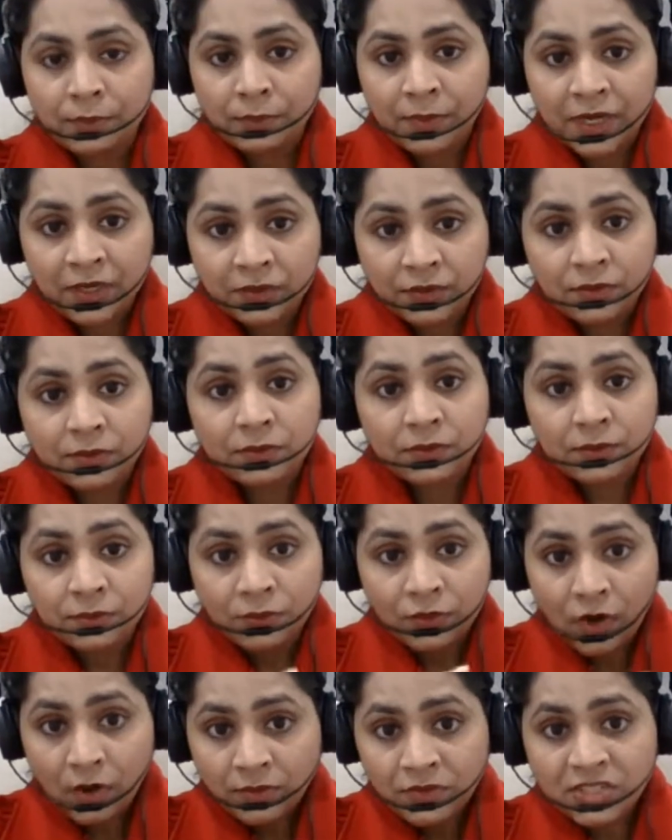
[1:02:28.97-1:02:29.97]
But
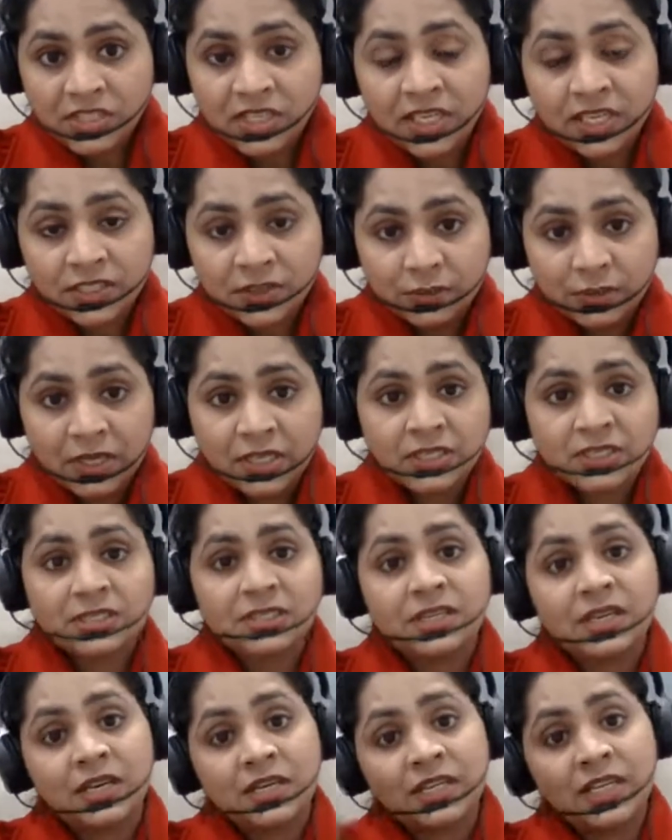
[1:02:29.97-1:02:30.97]
from 6
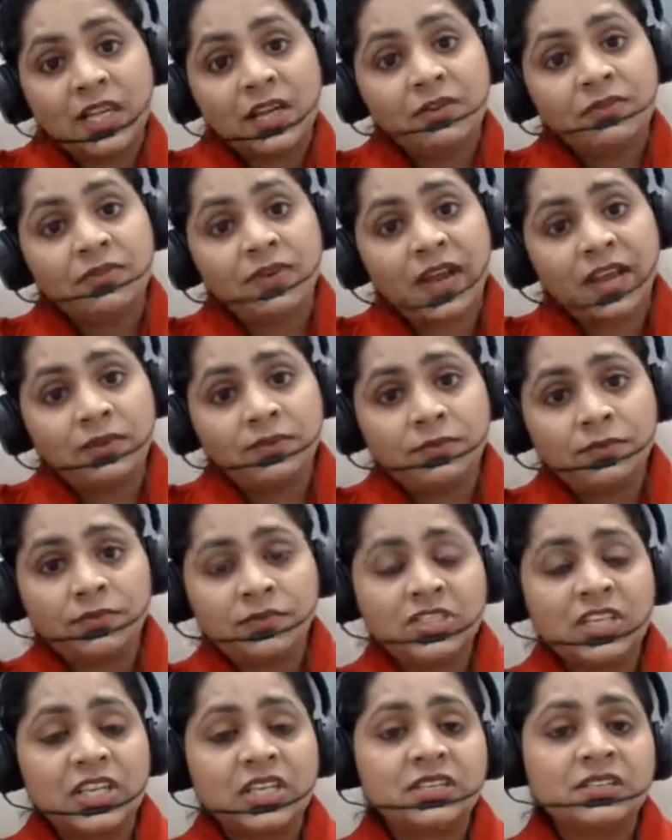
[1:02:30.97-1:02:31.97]
months till 5
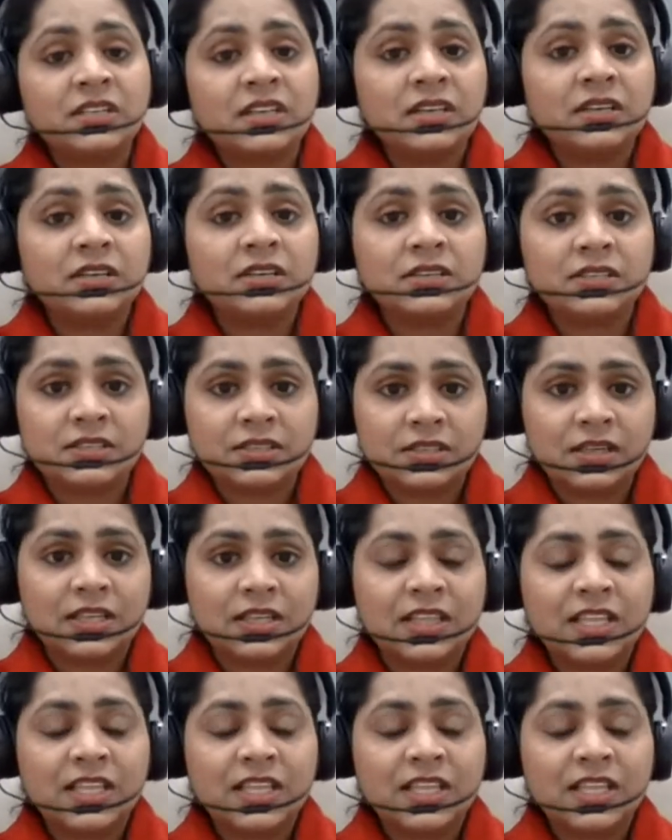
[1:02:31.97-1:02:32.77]
6 years,